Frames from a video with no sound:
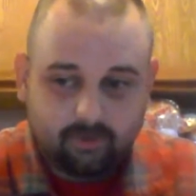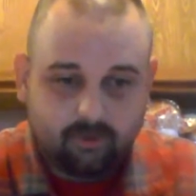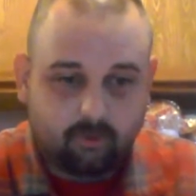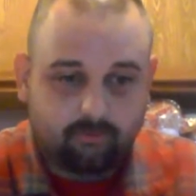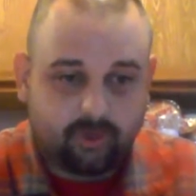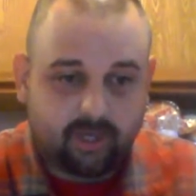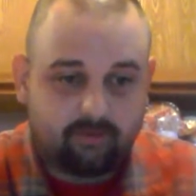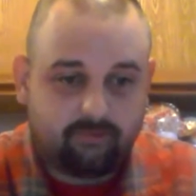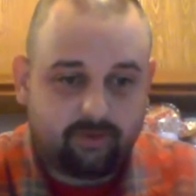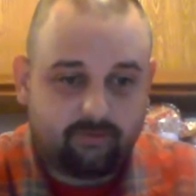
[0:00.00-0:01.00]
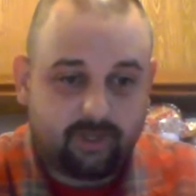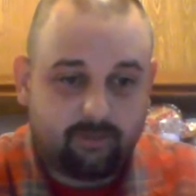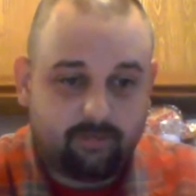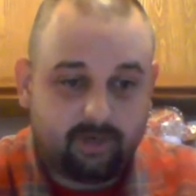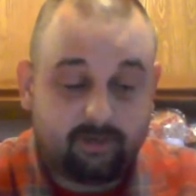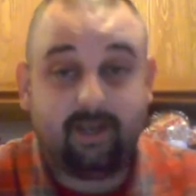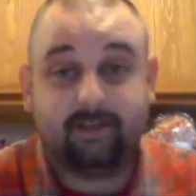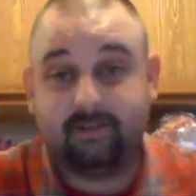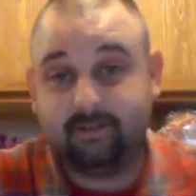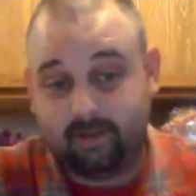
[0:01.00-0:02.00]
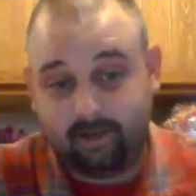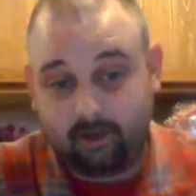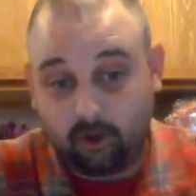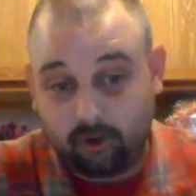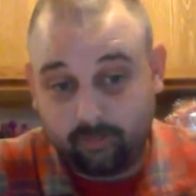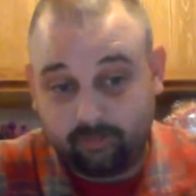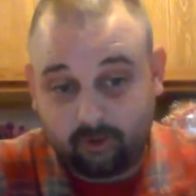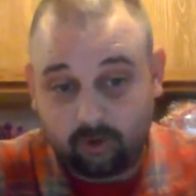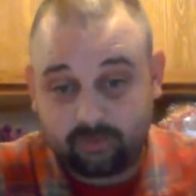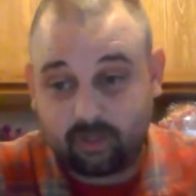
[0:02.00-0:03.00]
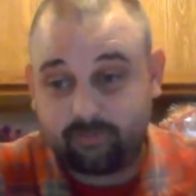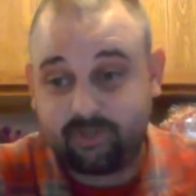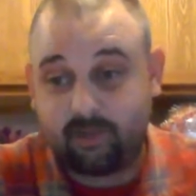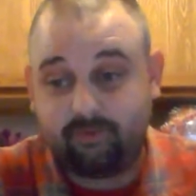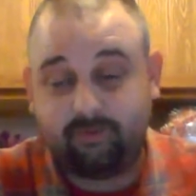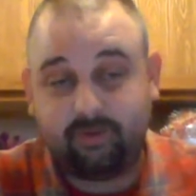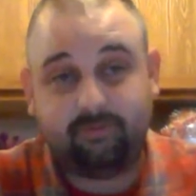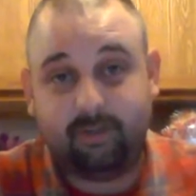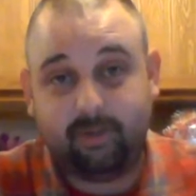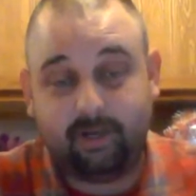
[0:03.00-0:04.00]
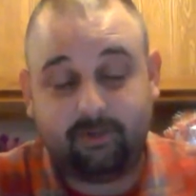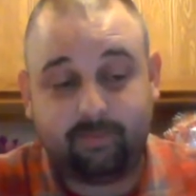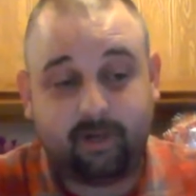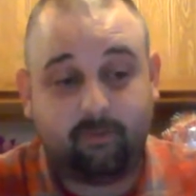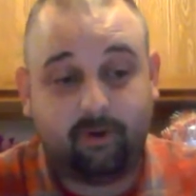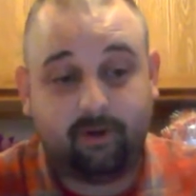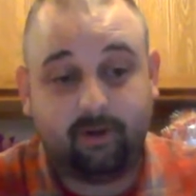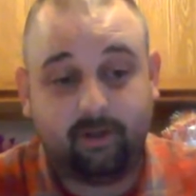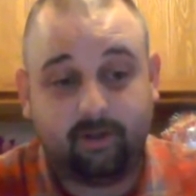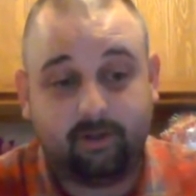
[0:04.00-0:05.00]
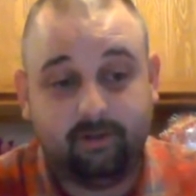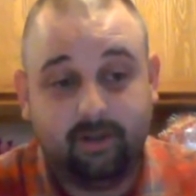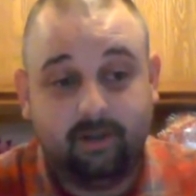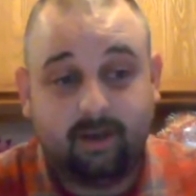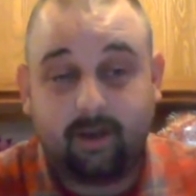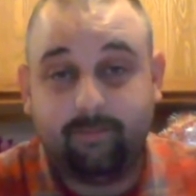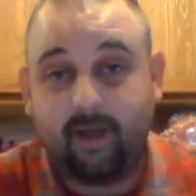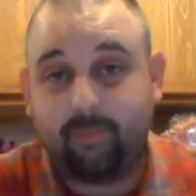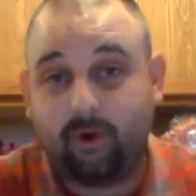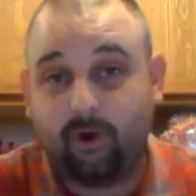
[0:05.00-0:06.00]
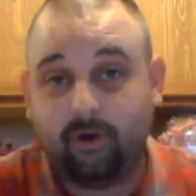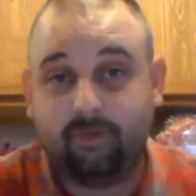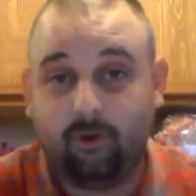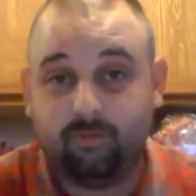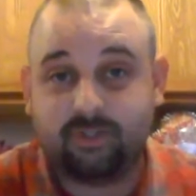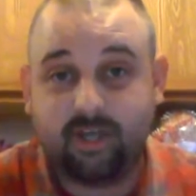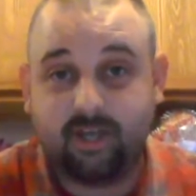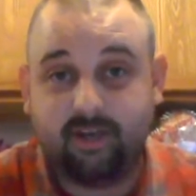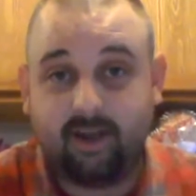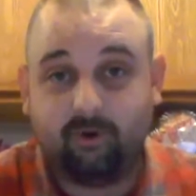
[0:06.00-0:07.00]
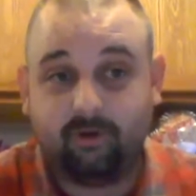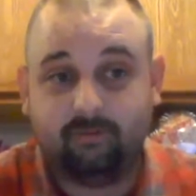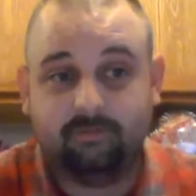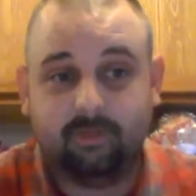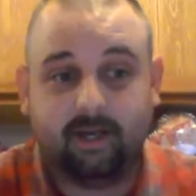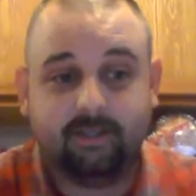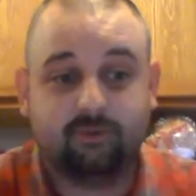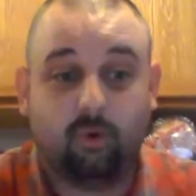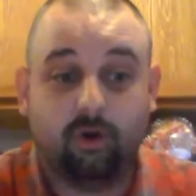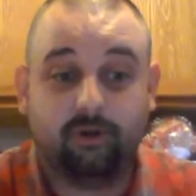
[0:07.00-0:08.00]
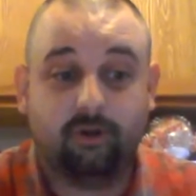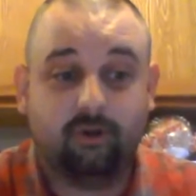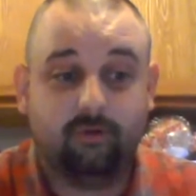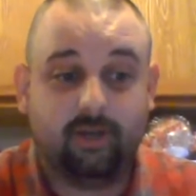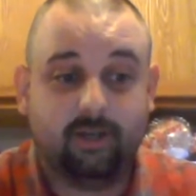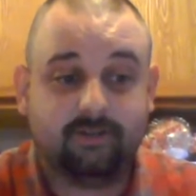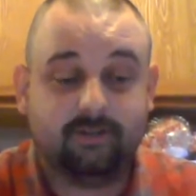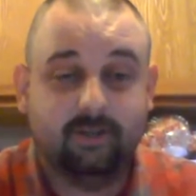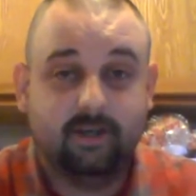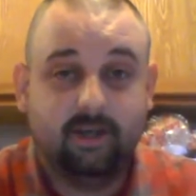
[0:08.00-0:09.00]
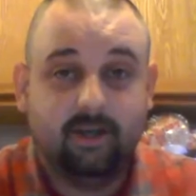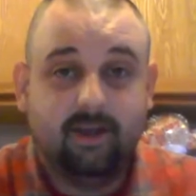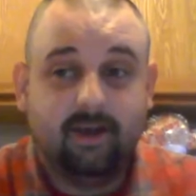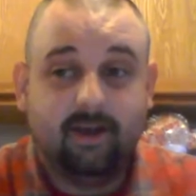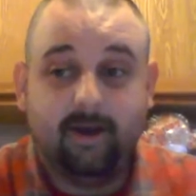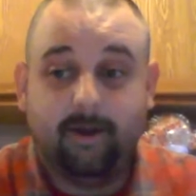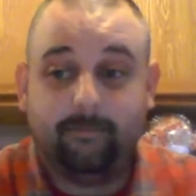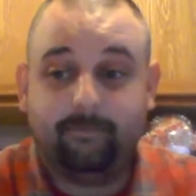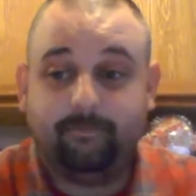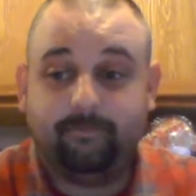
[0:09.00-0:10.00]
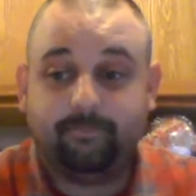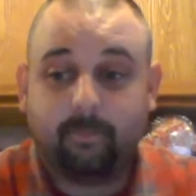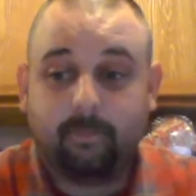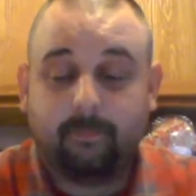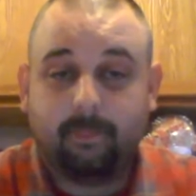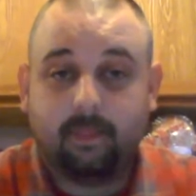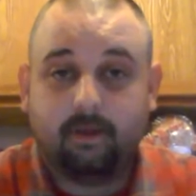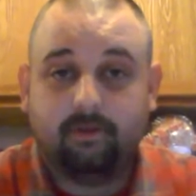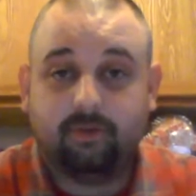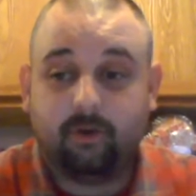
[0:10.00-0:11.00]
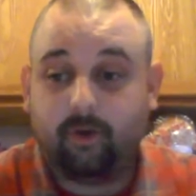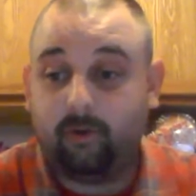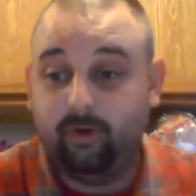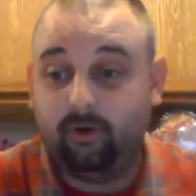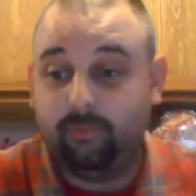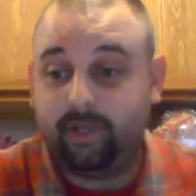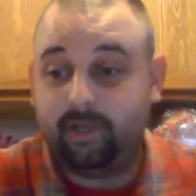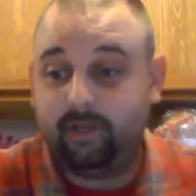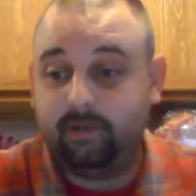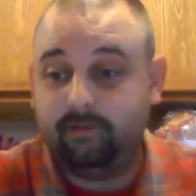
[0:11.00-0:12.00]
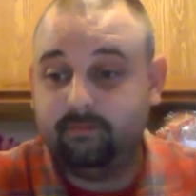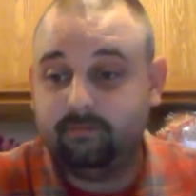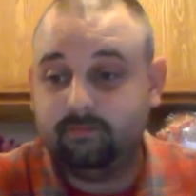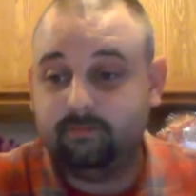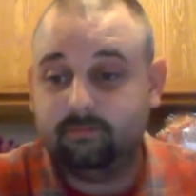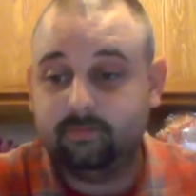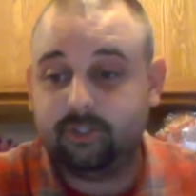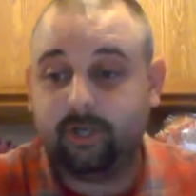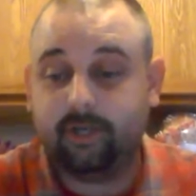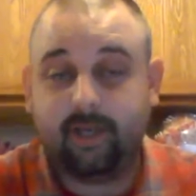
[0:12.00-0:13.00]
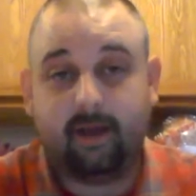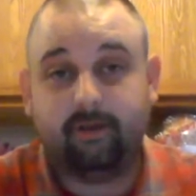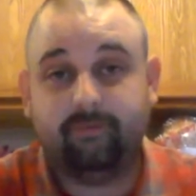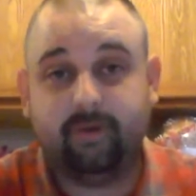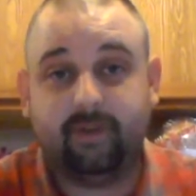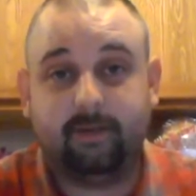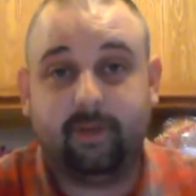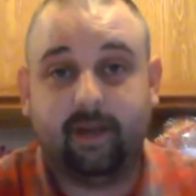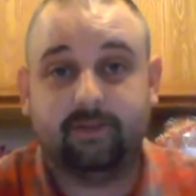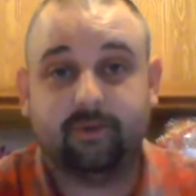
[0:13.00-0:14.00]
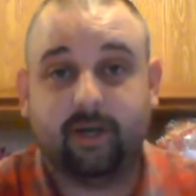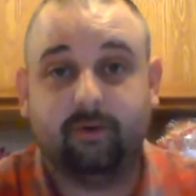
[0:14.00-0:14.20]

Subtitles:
Don't forget in 15 minutes. Yes, Alderman Farms comes up in 15 minutes, but I'm not part of the Homestead Network. I just wanted to do this. So I will be shutting down in 15 minutes so I